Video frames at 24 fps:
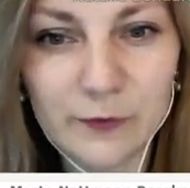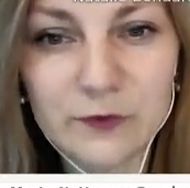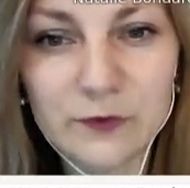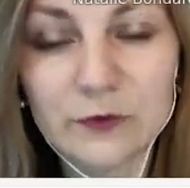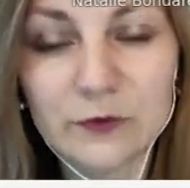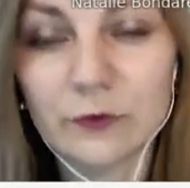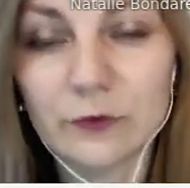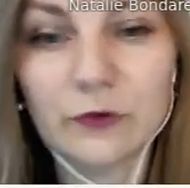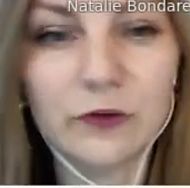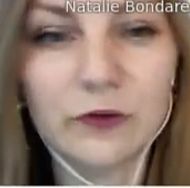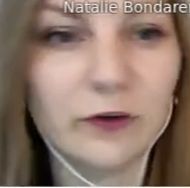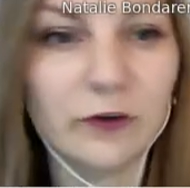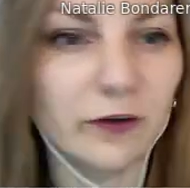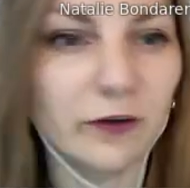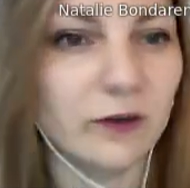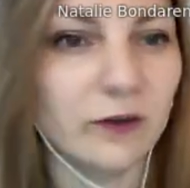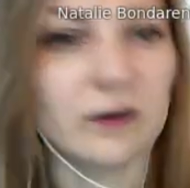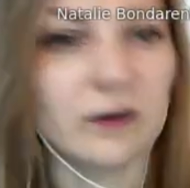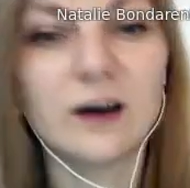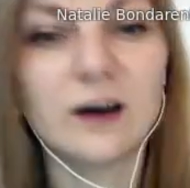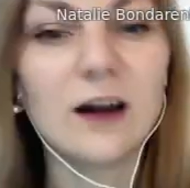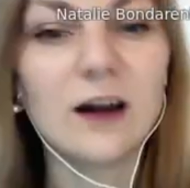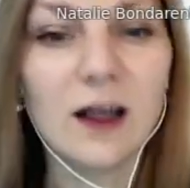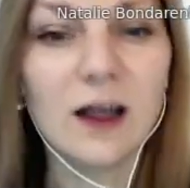So
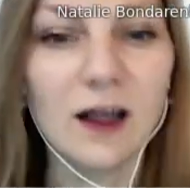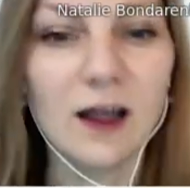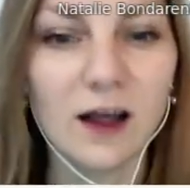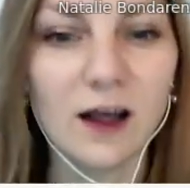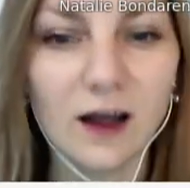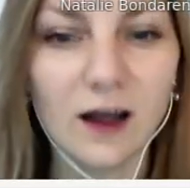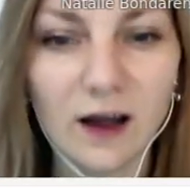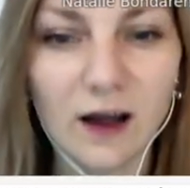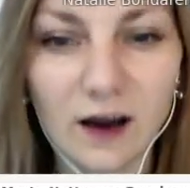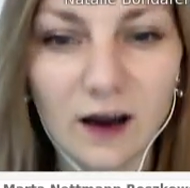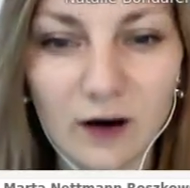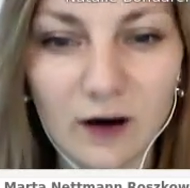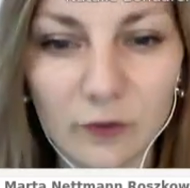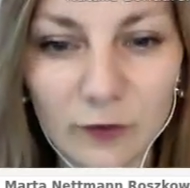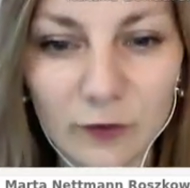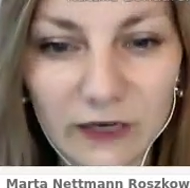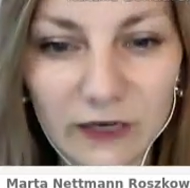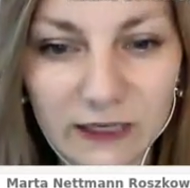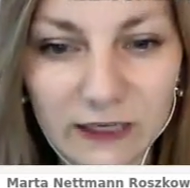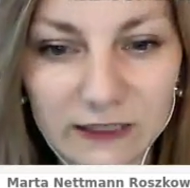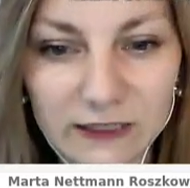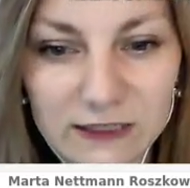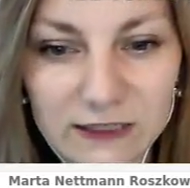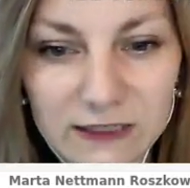here
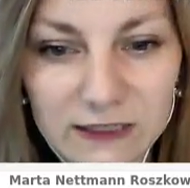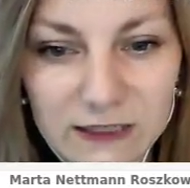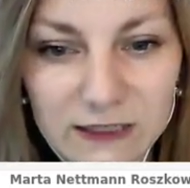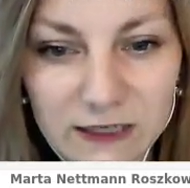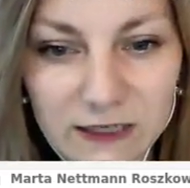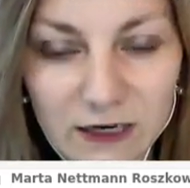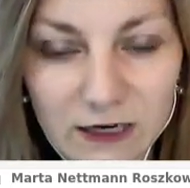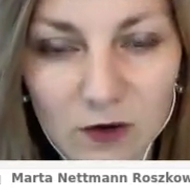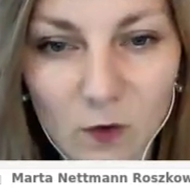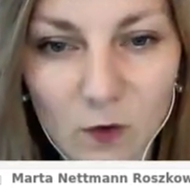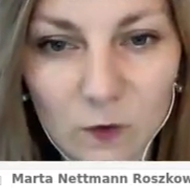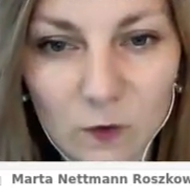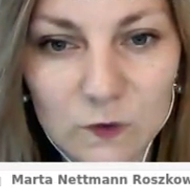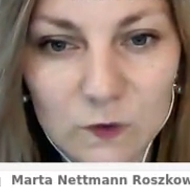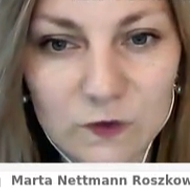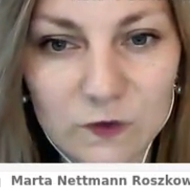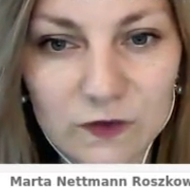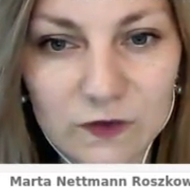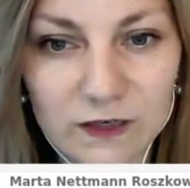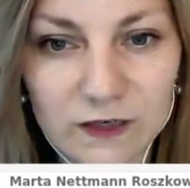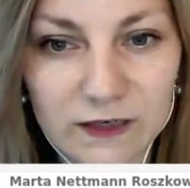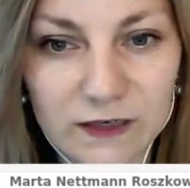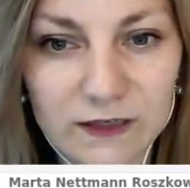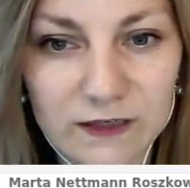we can see all
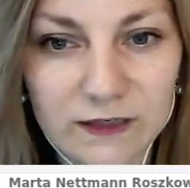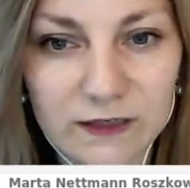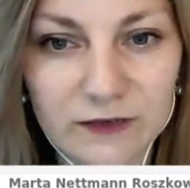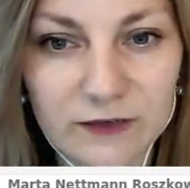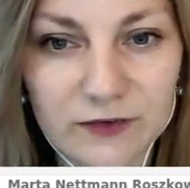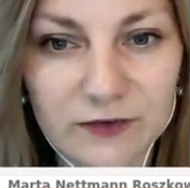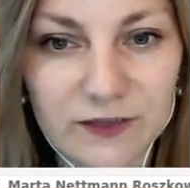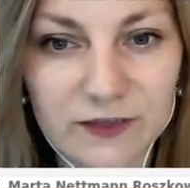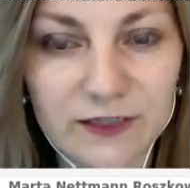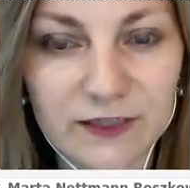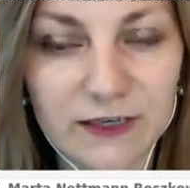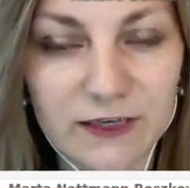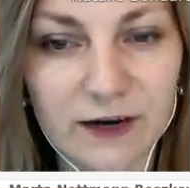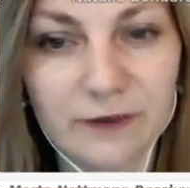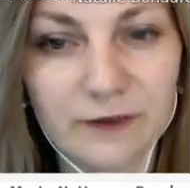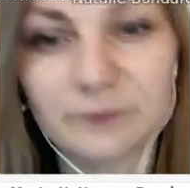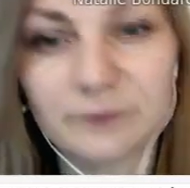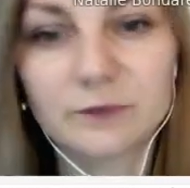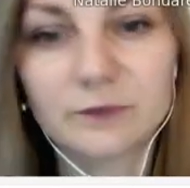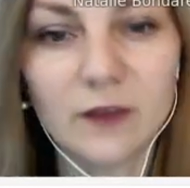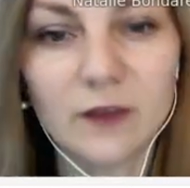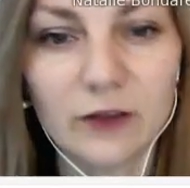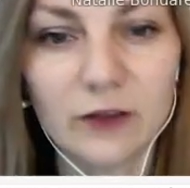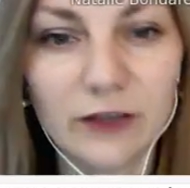together the
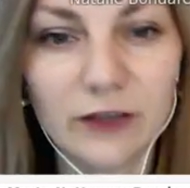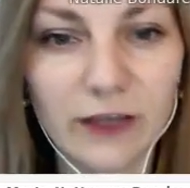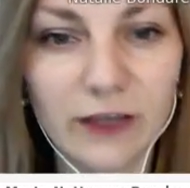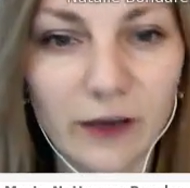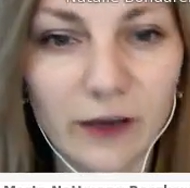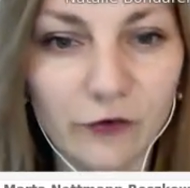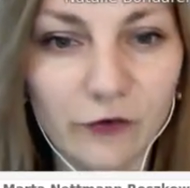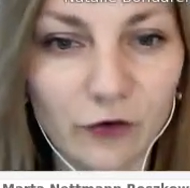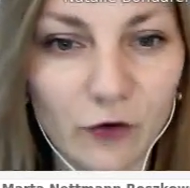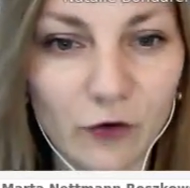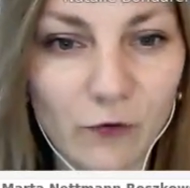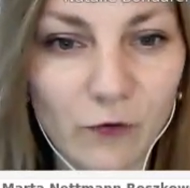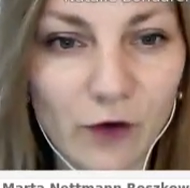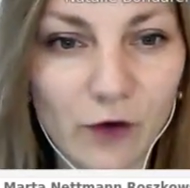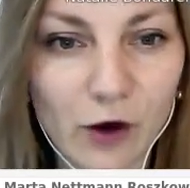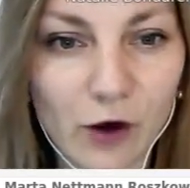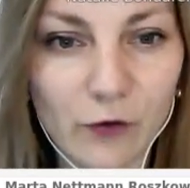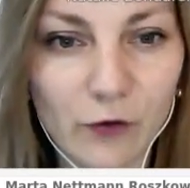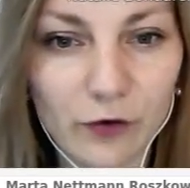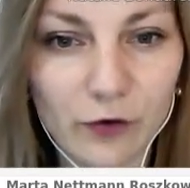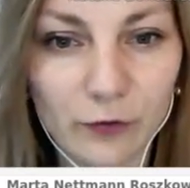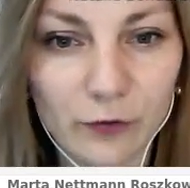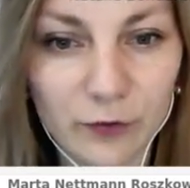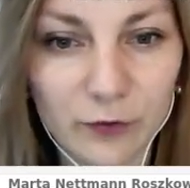location of
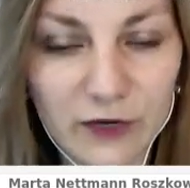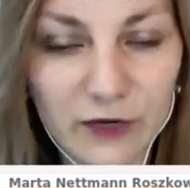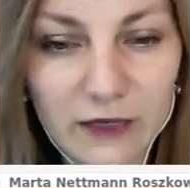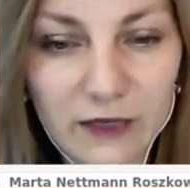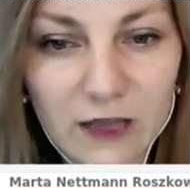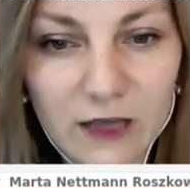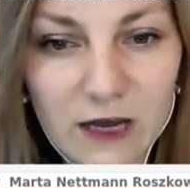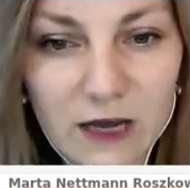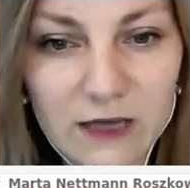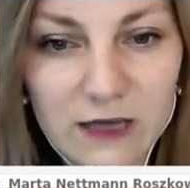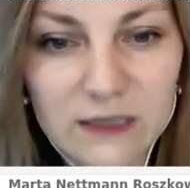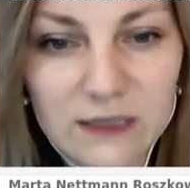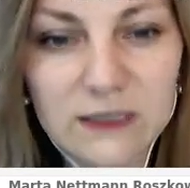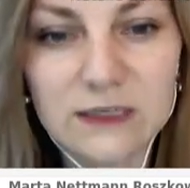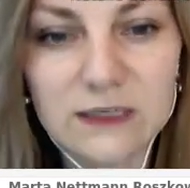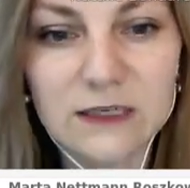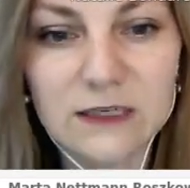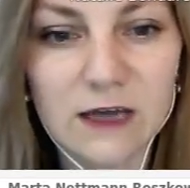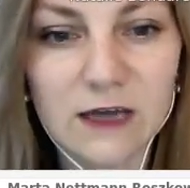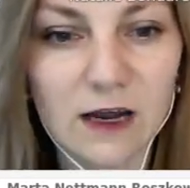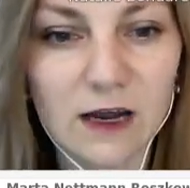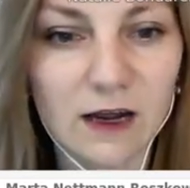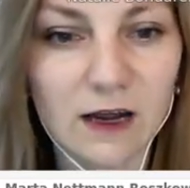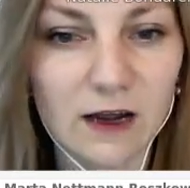our villas
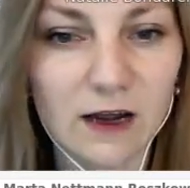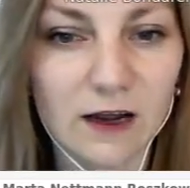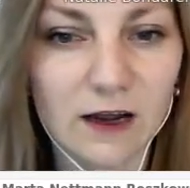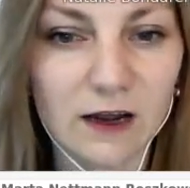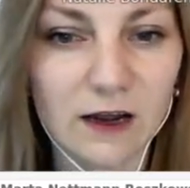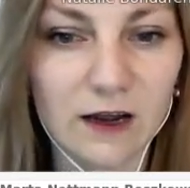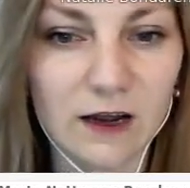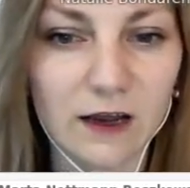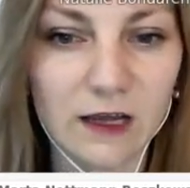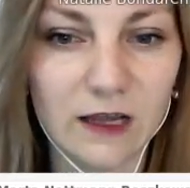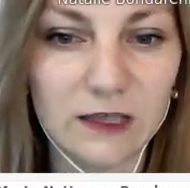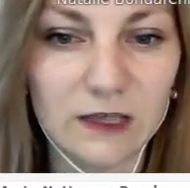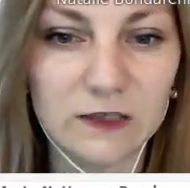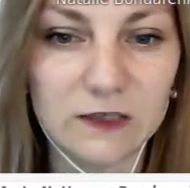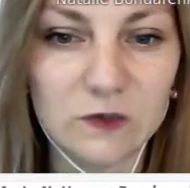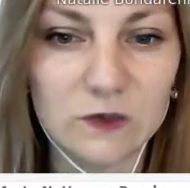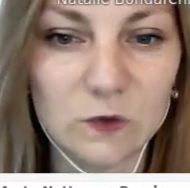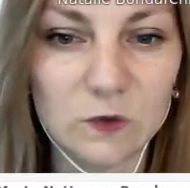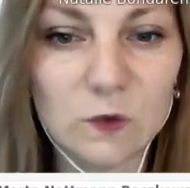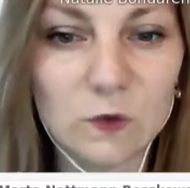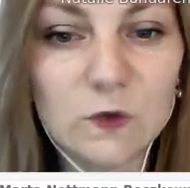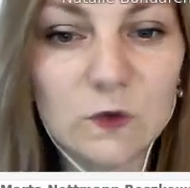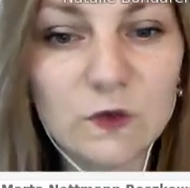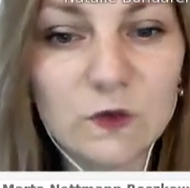and
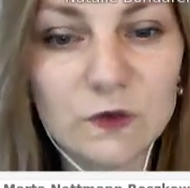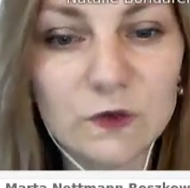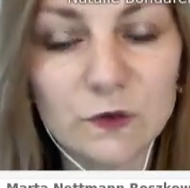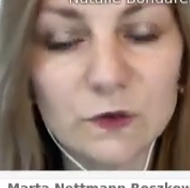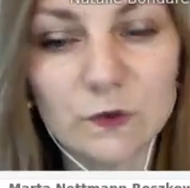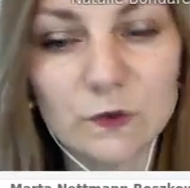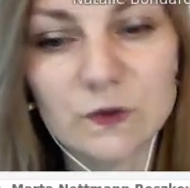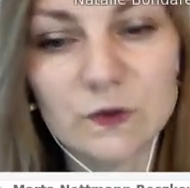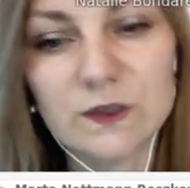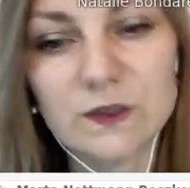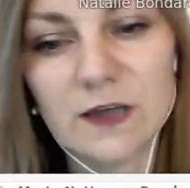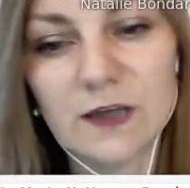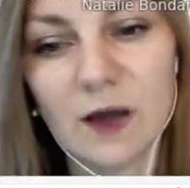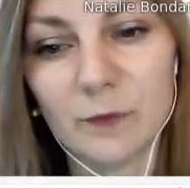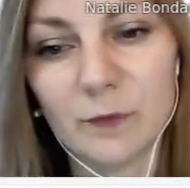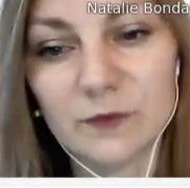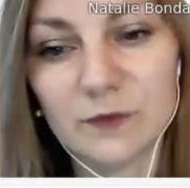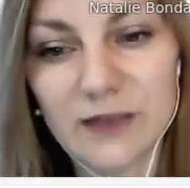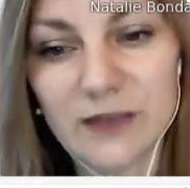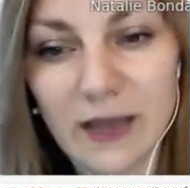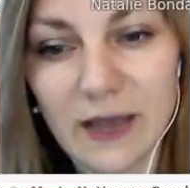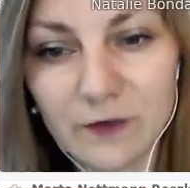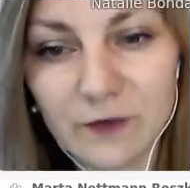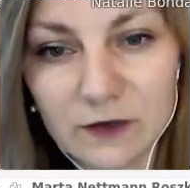also some
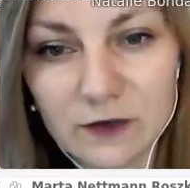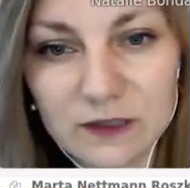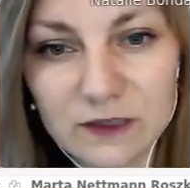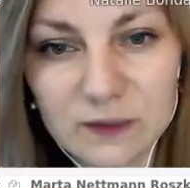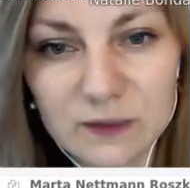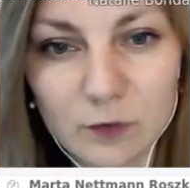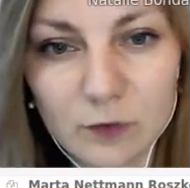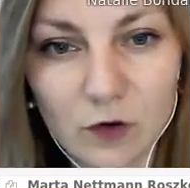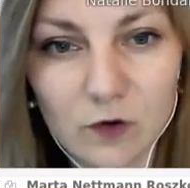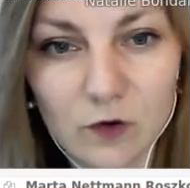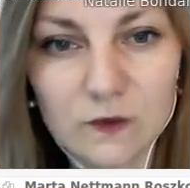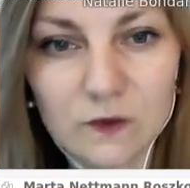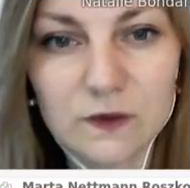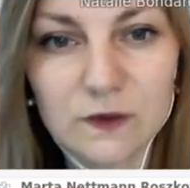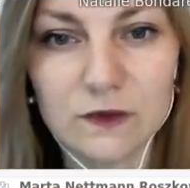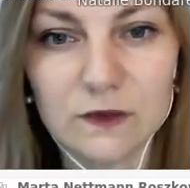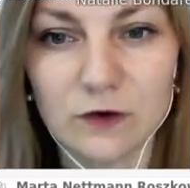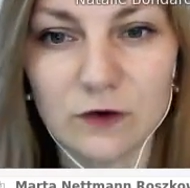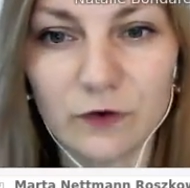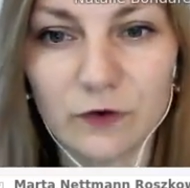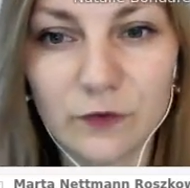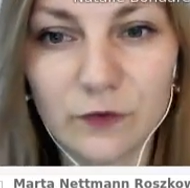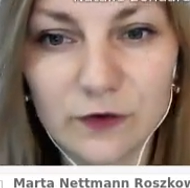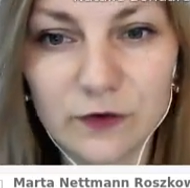diving spots,
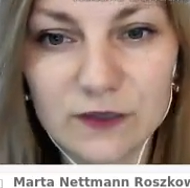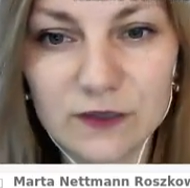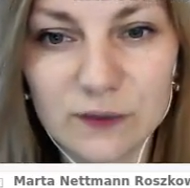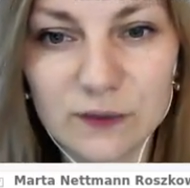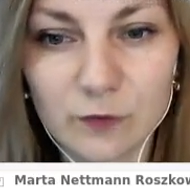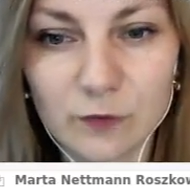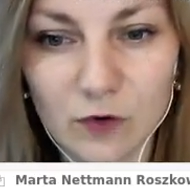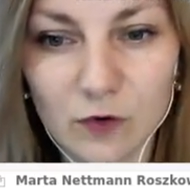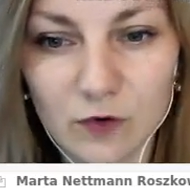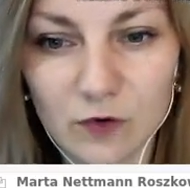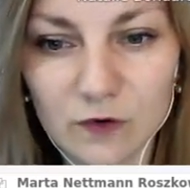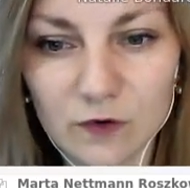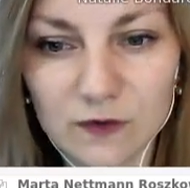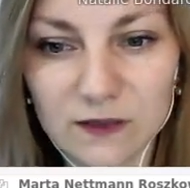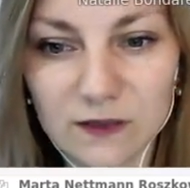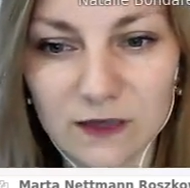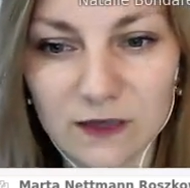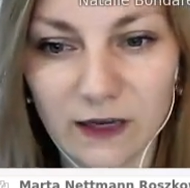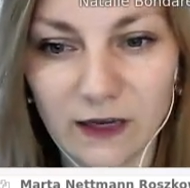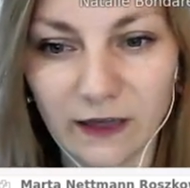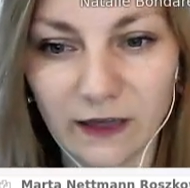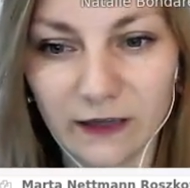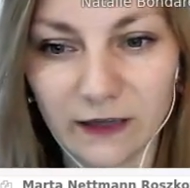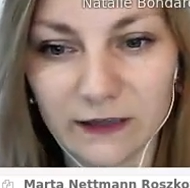surfing spots,
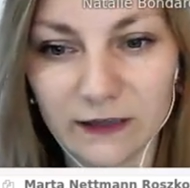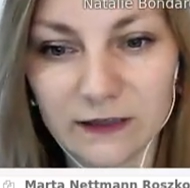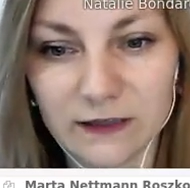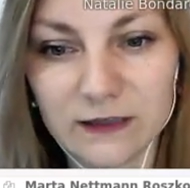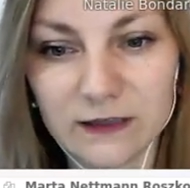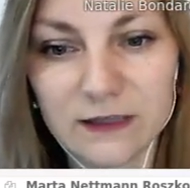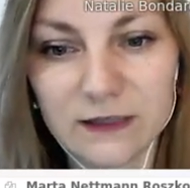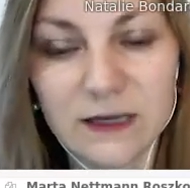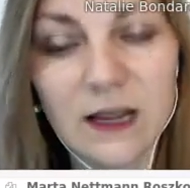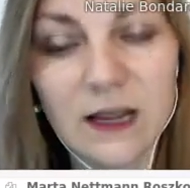and